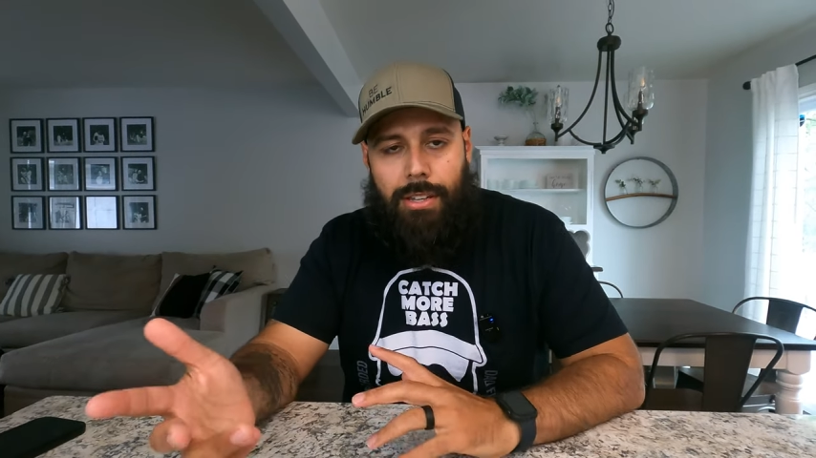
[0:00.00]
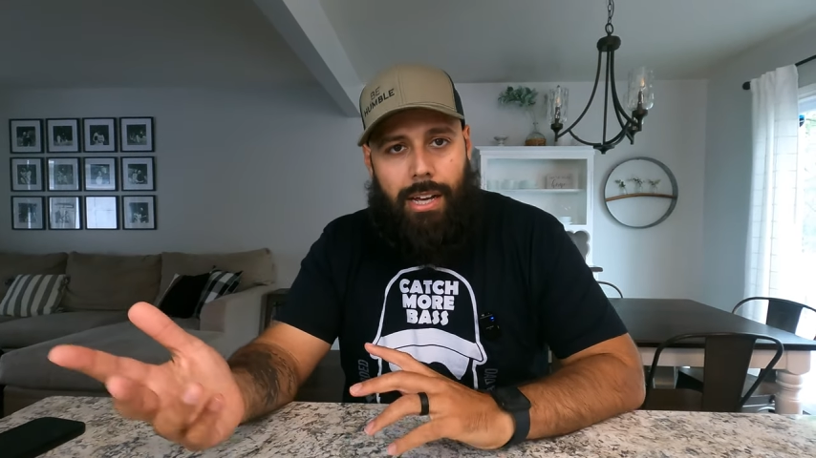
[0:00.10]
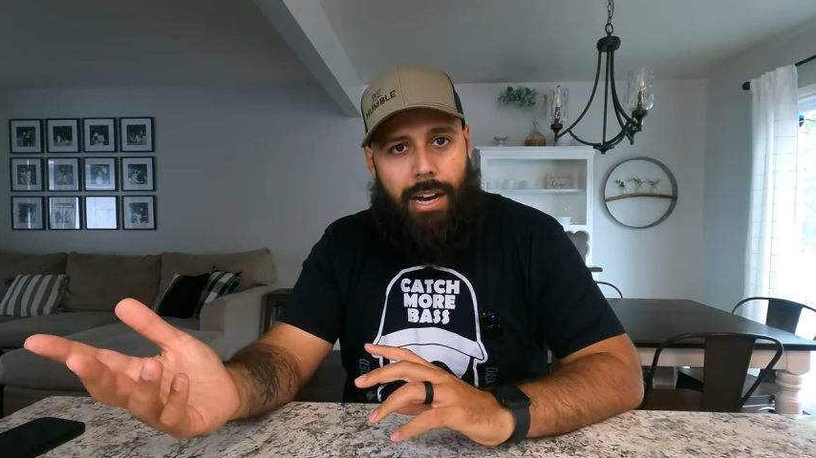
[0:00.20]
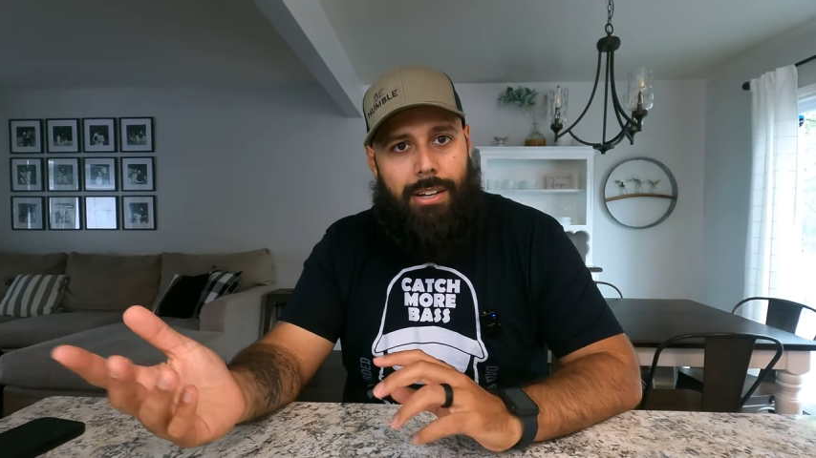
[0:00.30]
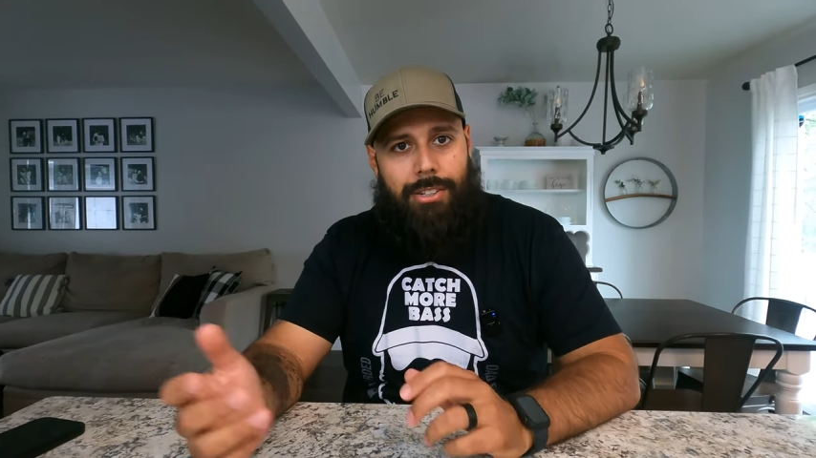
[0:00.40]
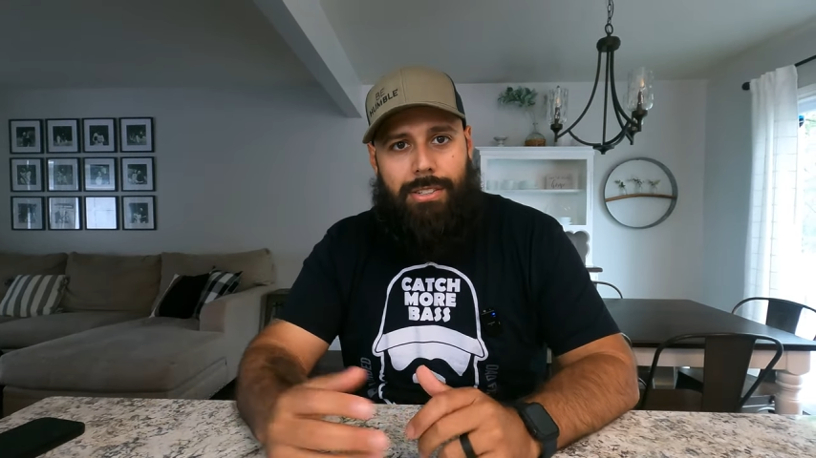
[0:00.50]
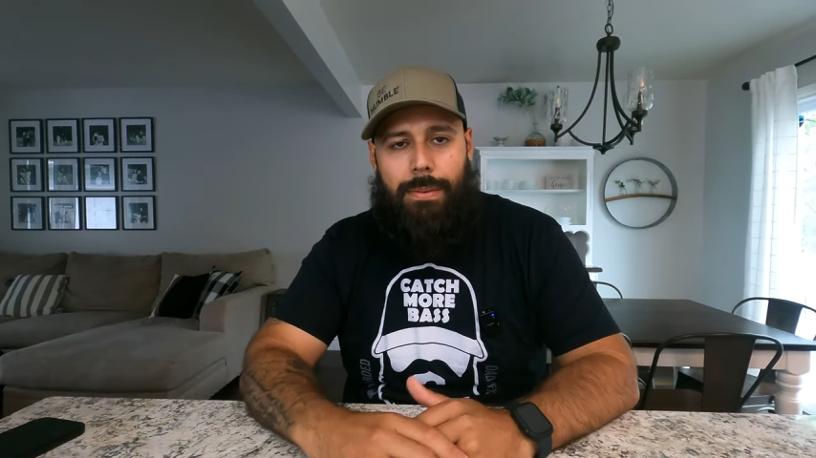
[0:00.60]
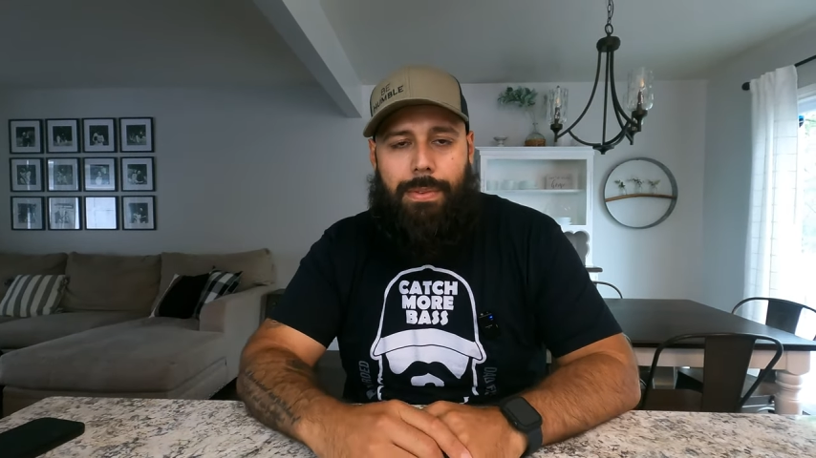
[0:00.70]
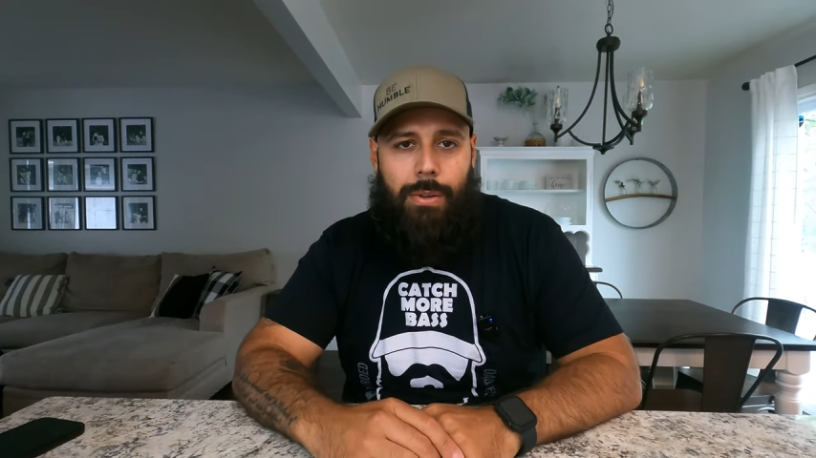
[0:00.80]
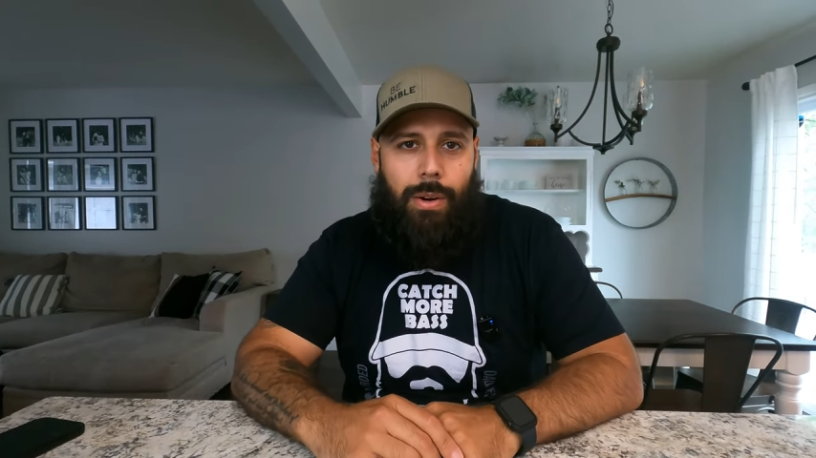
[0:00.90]
log or
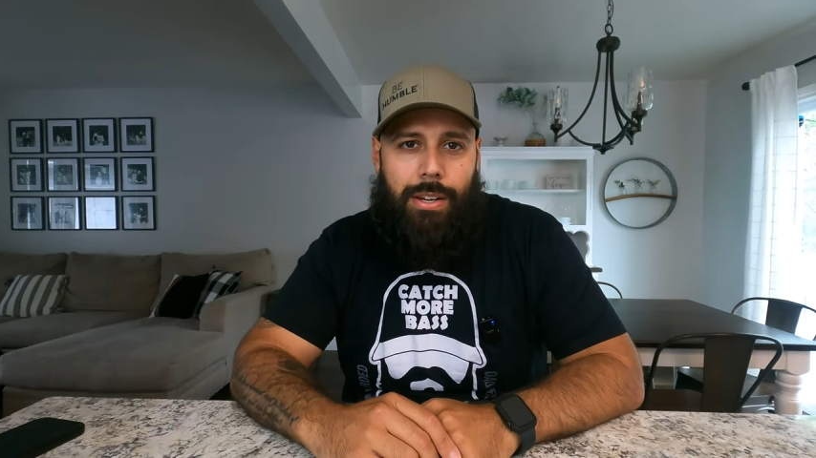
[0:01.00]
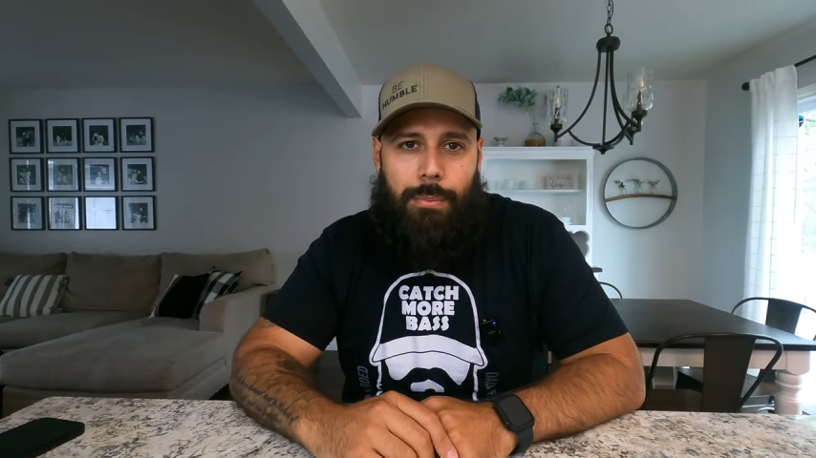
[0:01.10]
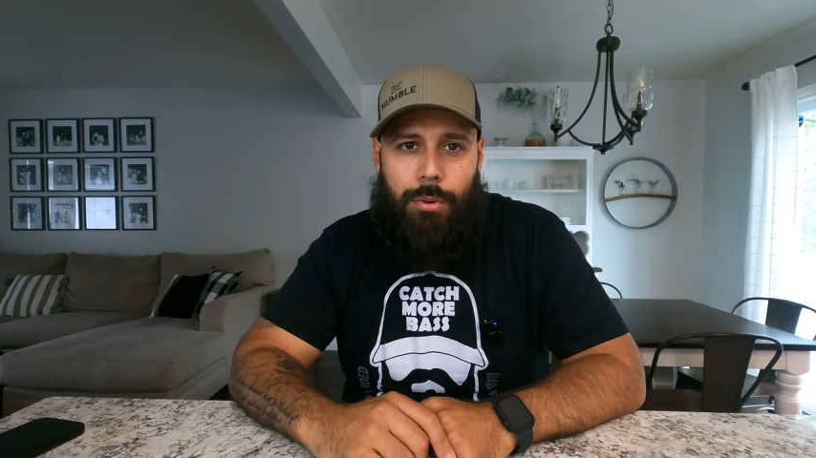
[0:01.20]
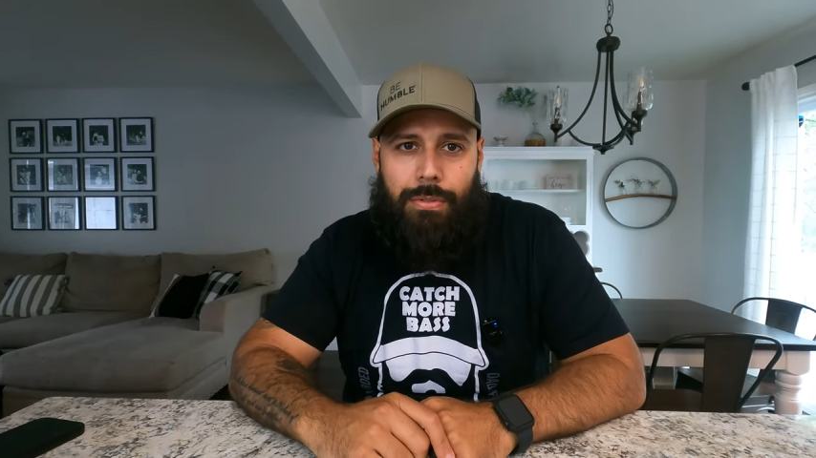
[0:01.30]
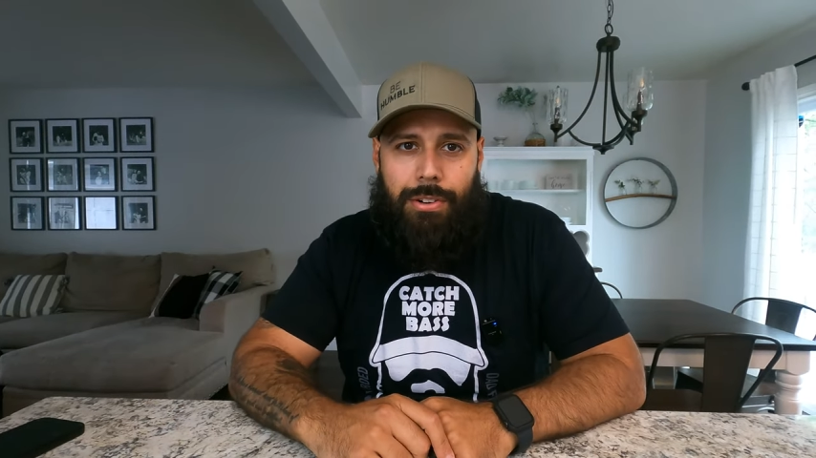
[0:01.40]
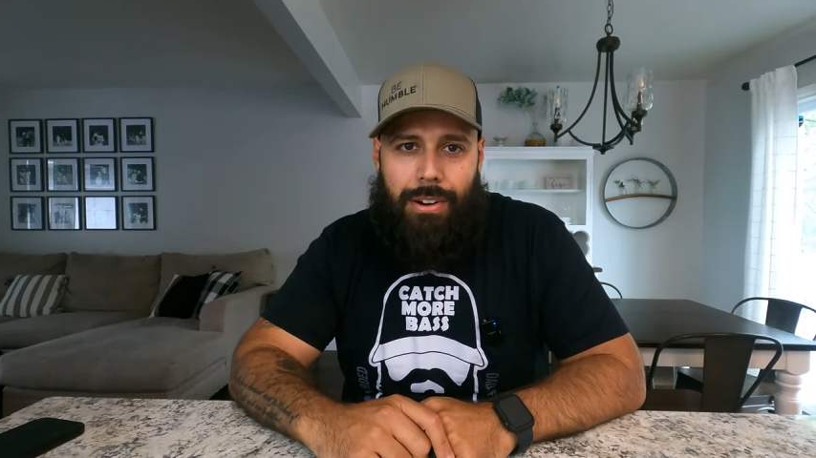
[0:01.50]
something while you're moving